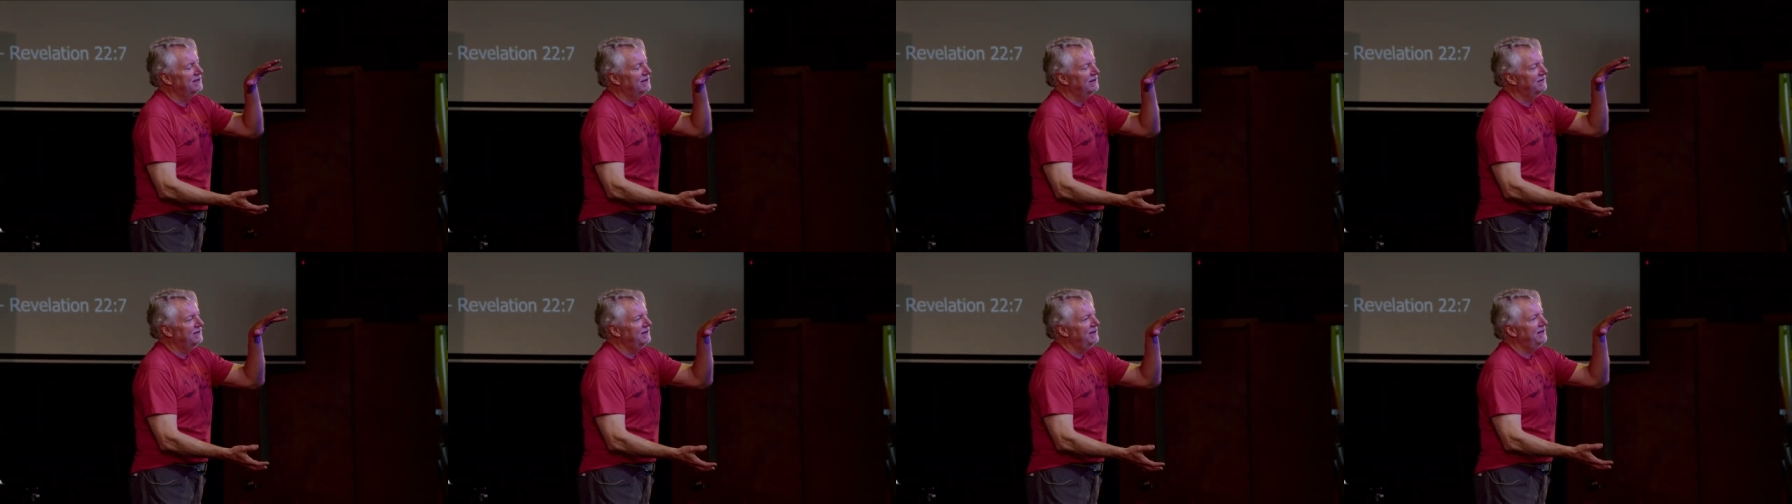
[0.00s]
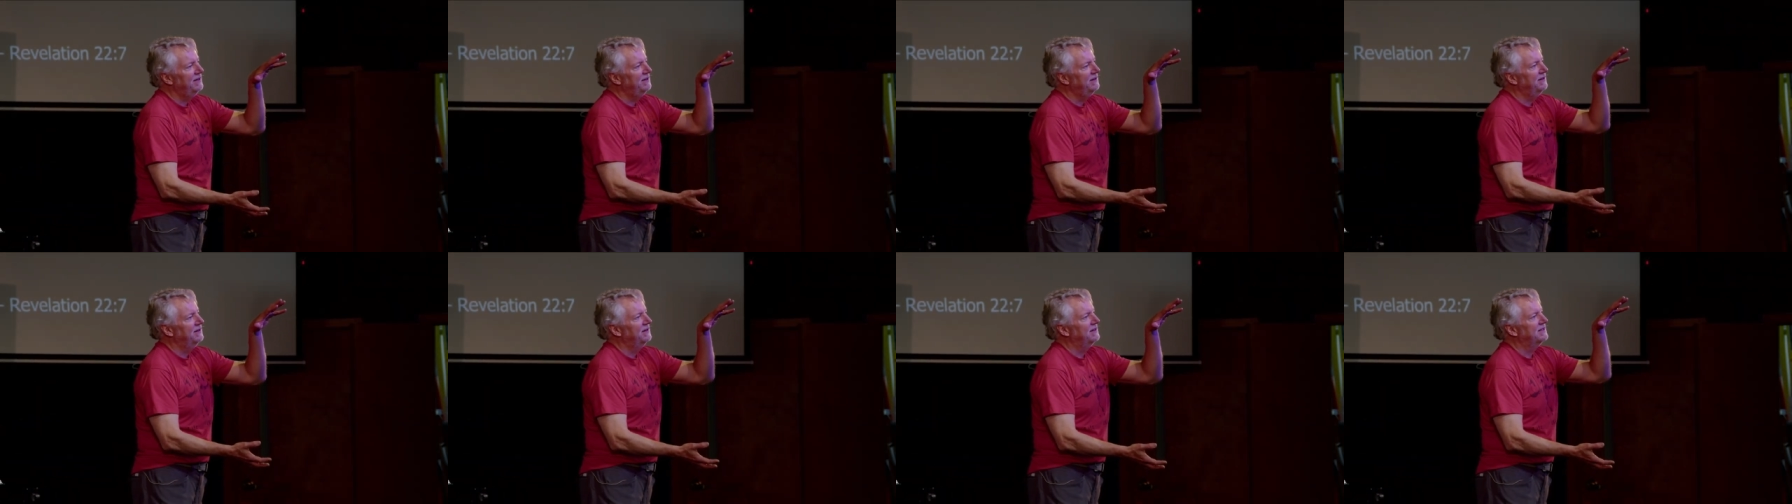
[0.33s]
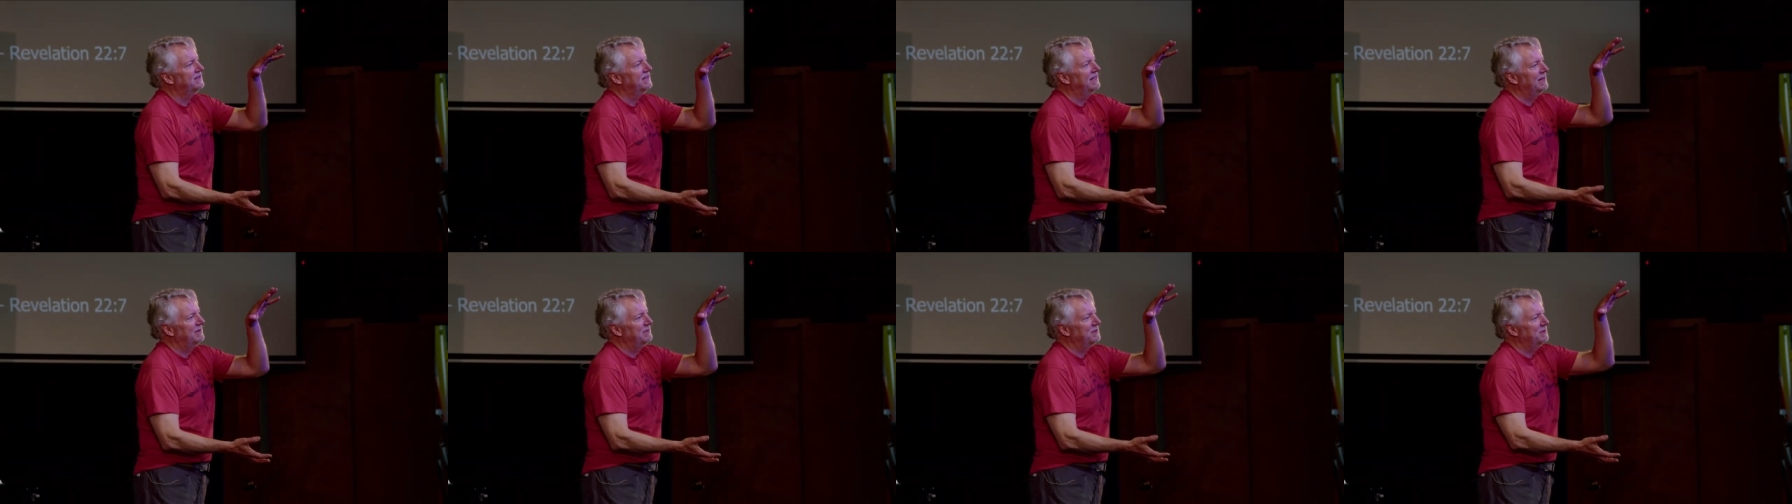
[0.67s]
three
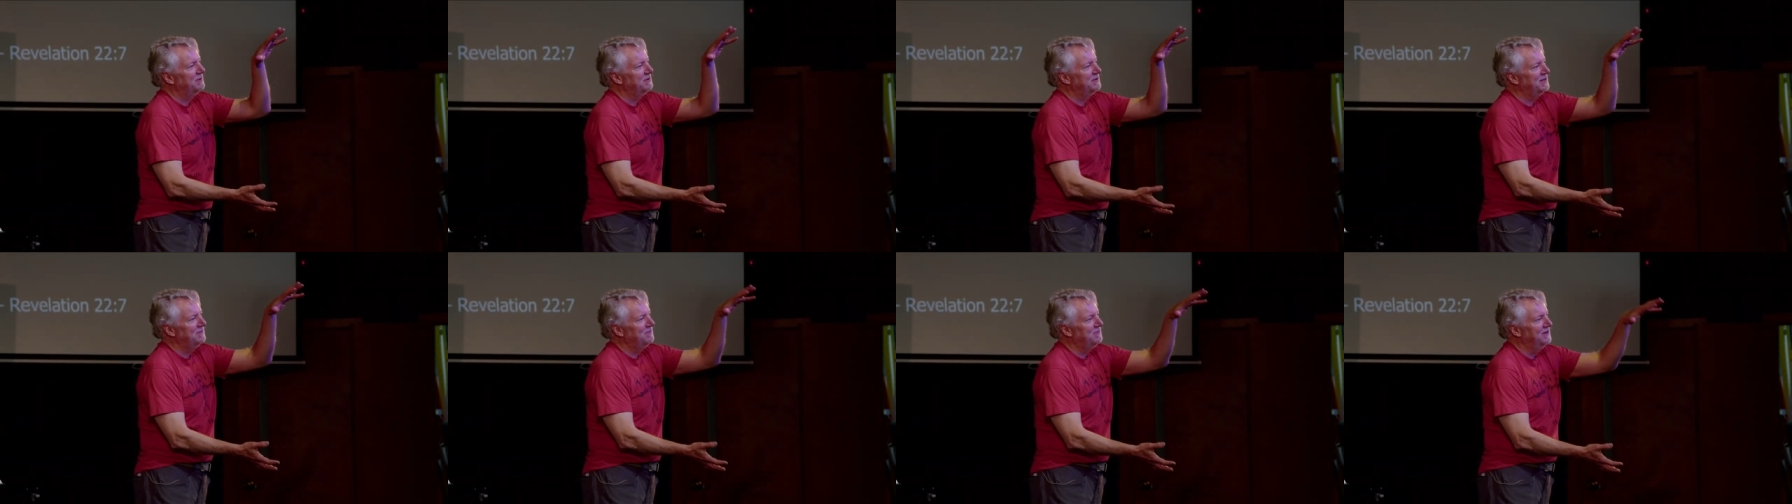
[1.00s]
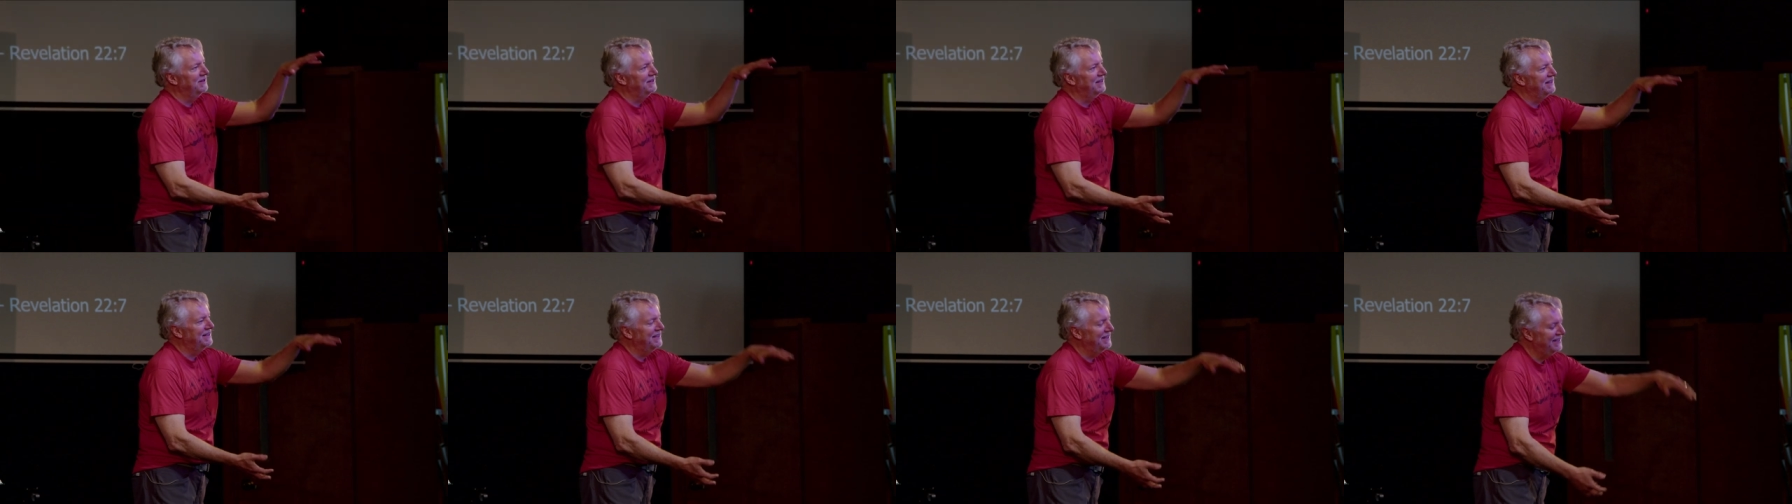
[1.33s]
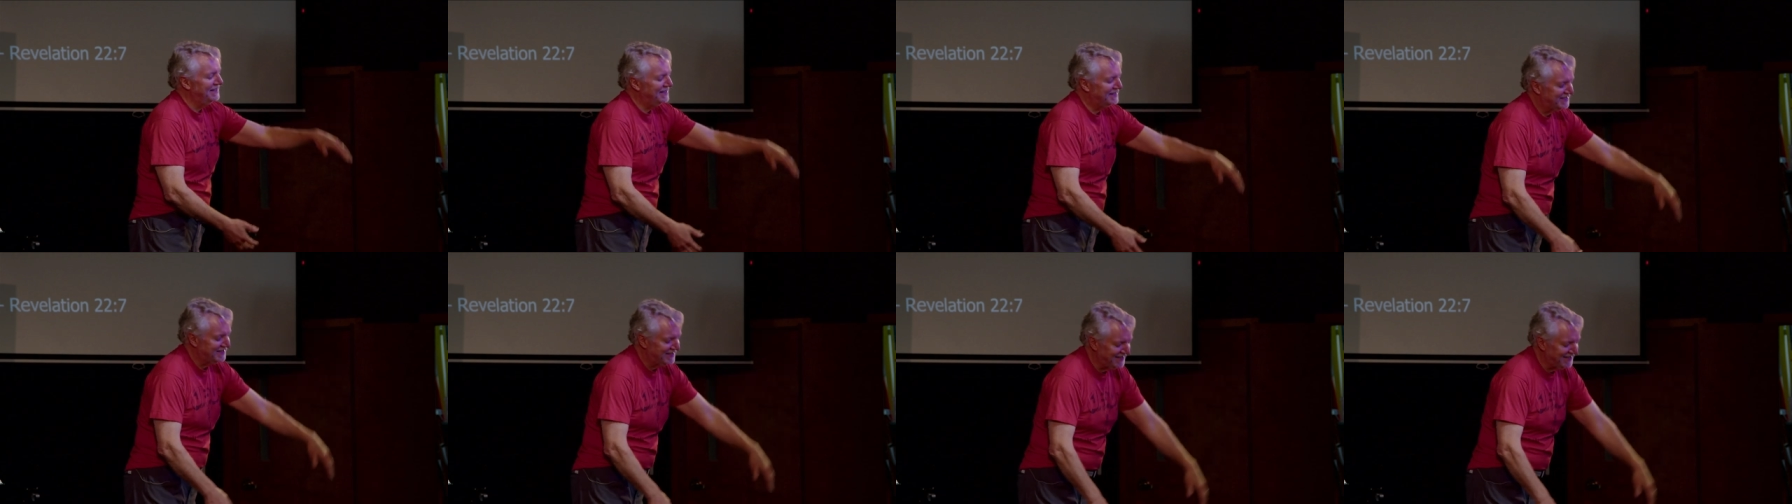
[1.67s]
units that I'm supposed to put into this